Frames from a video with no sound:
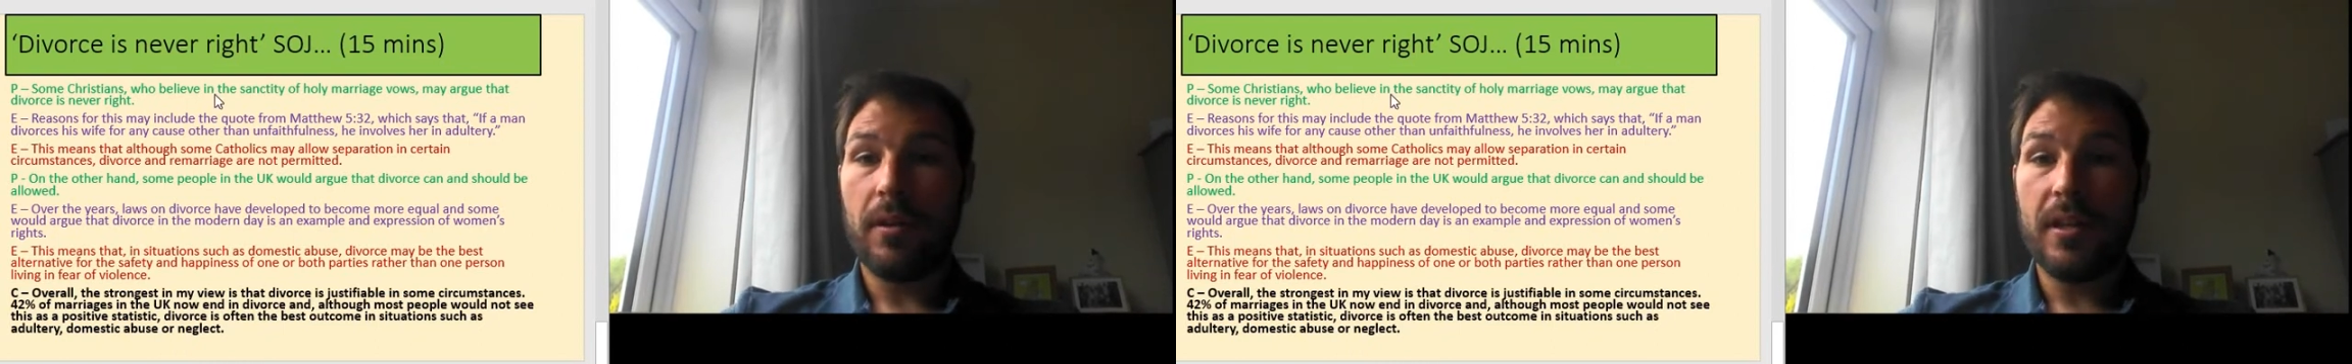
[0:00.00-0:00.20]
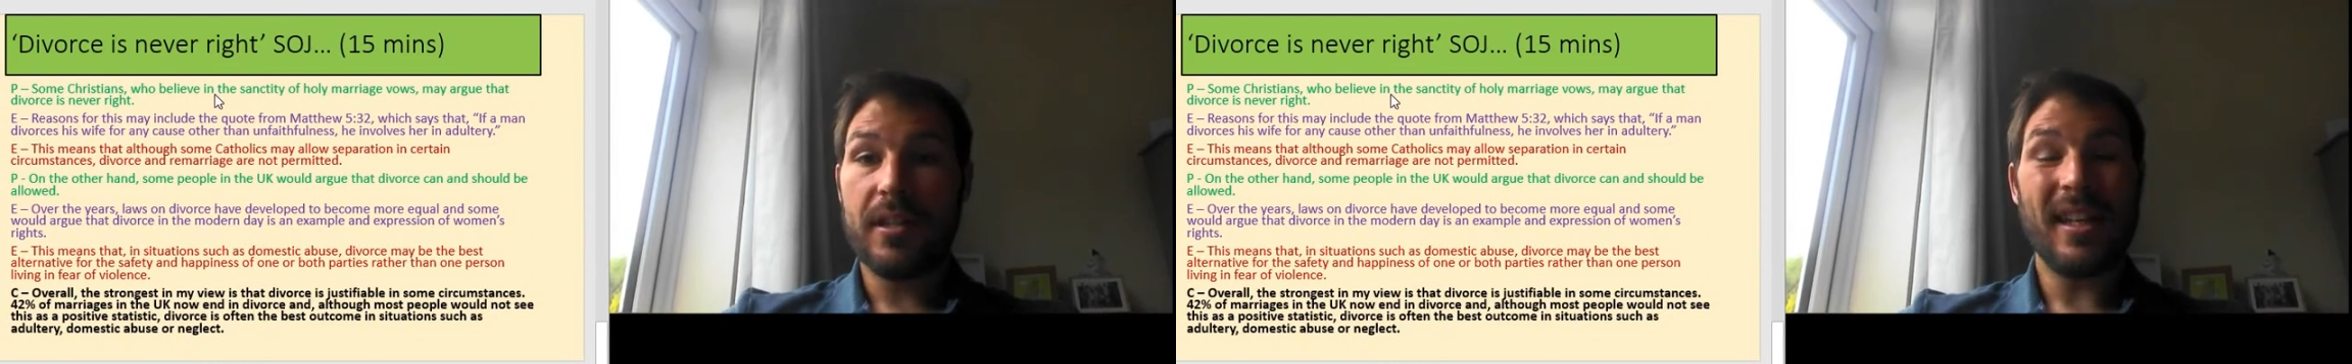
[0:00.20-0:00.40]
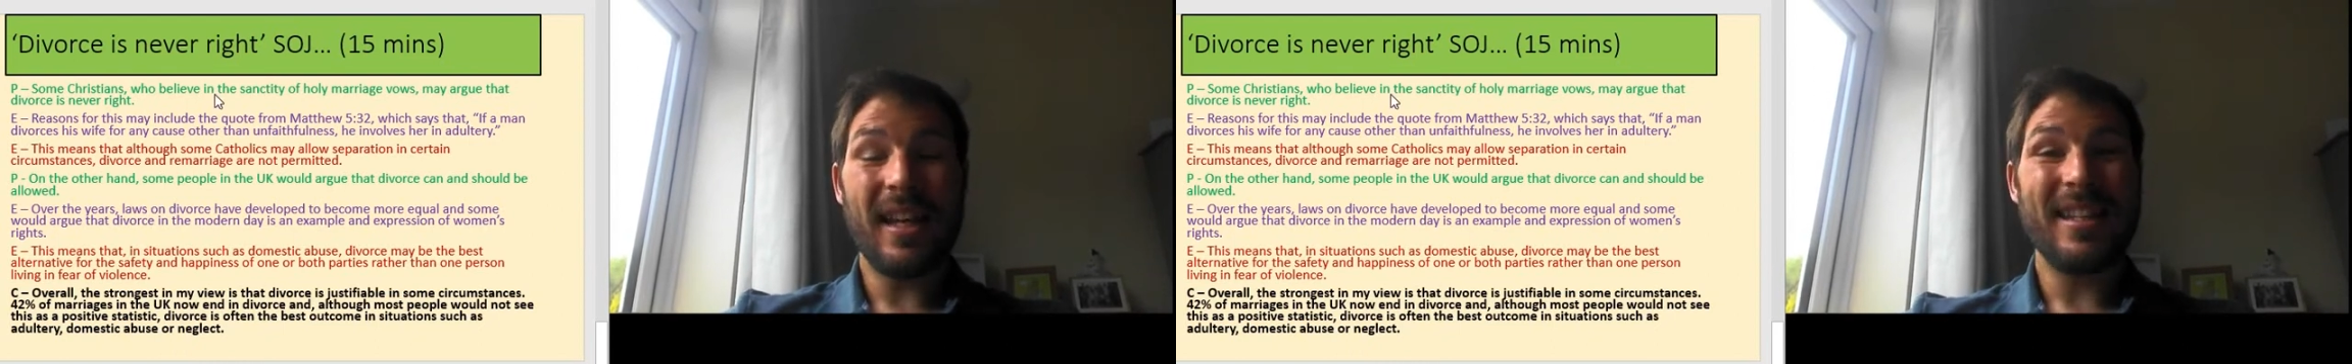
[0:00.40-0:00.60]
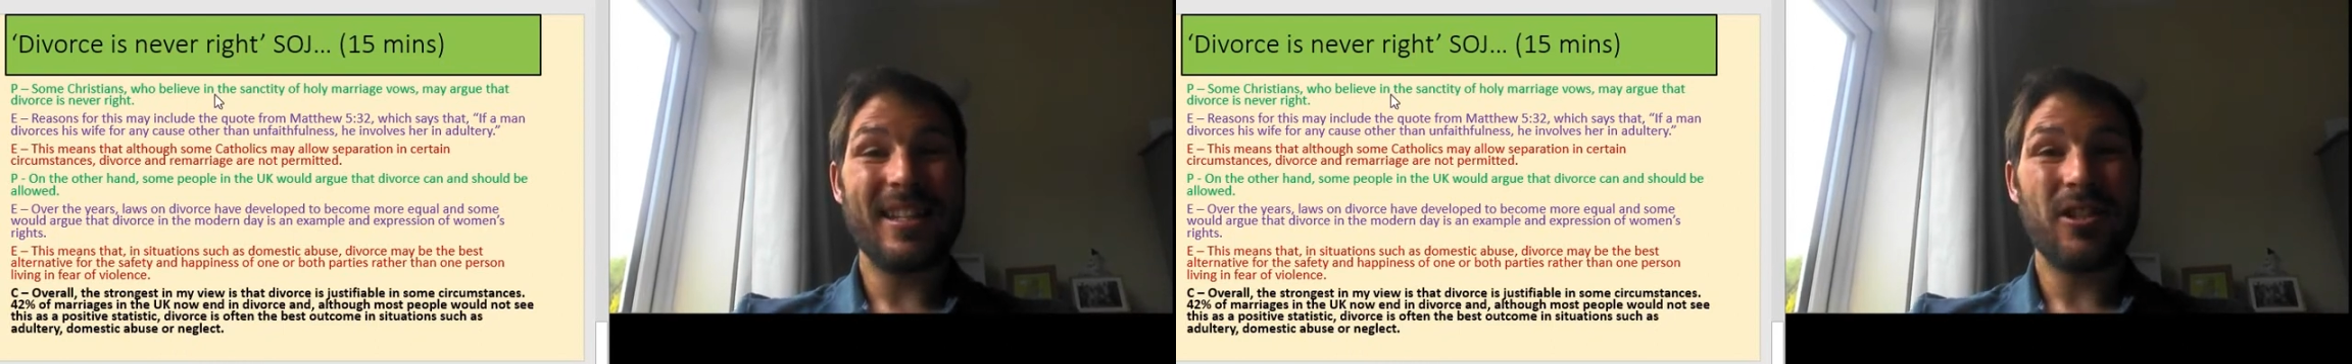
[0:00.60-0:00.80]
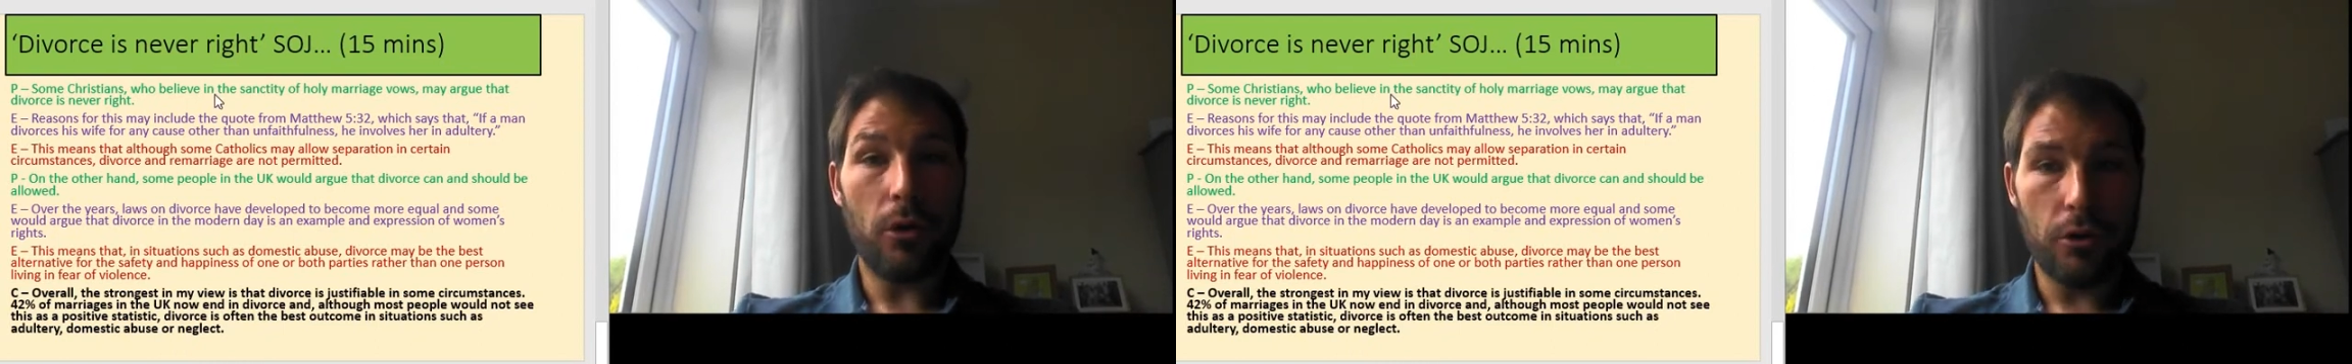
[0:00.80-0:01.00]
This is a
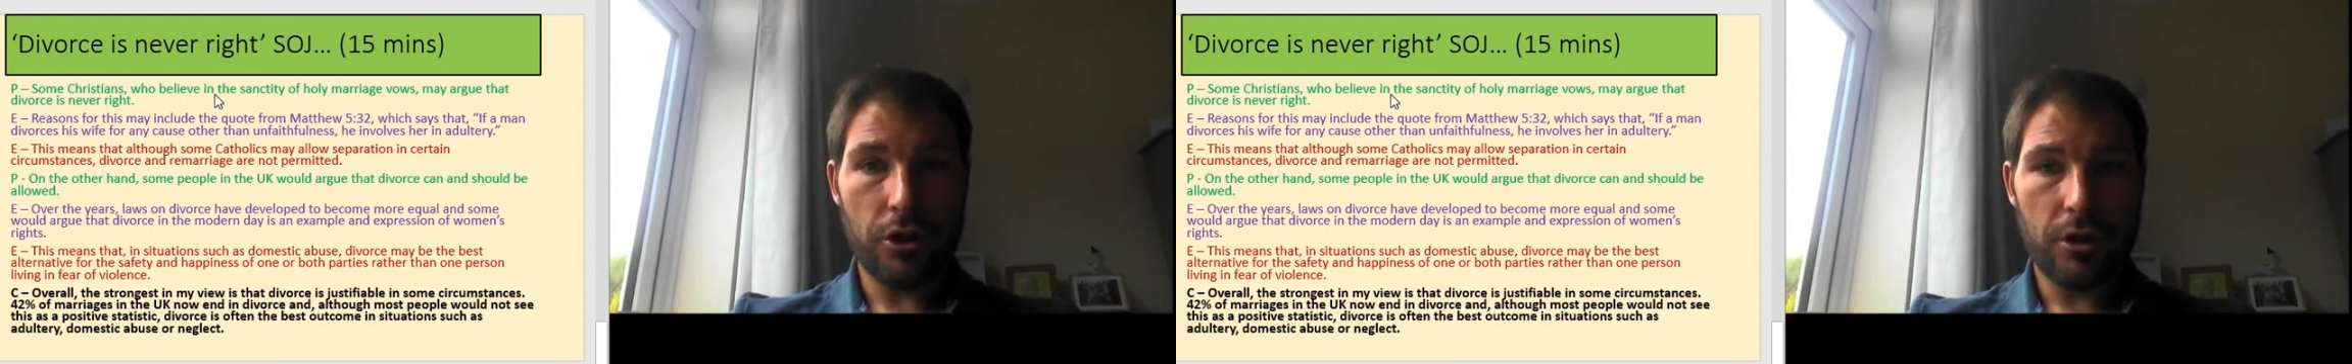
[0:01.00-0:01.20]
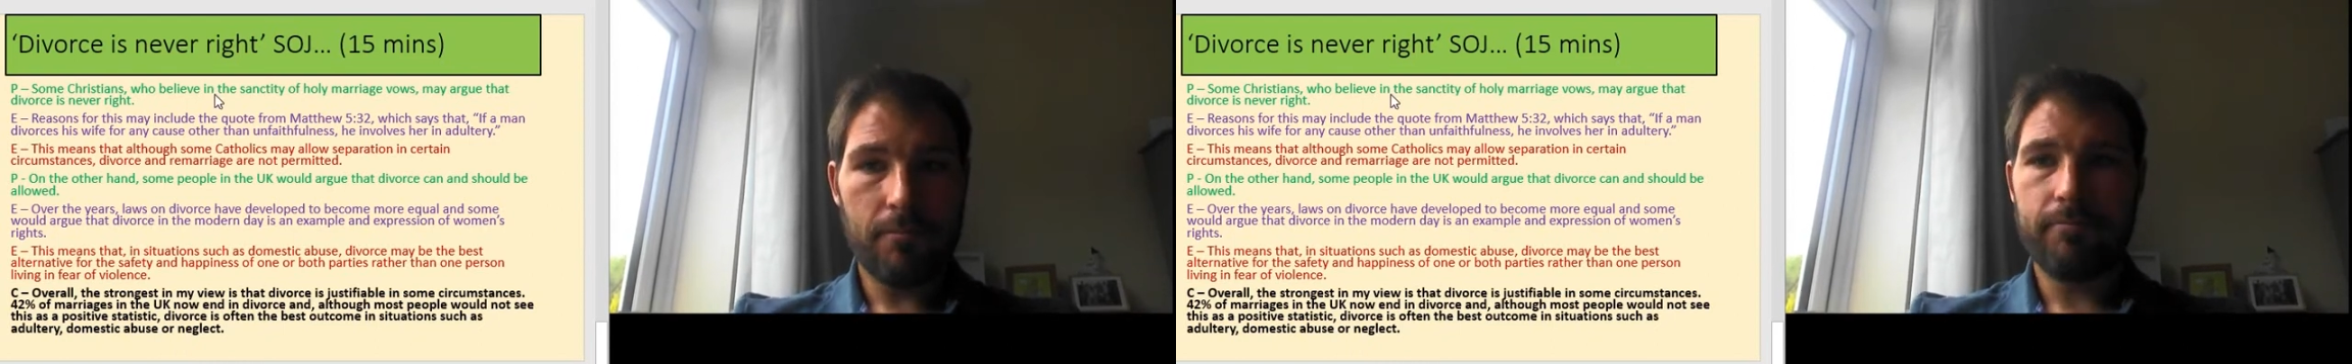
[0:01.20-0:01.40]
SOJ.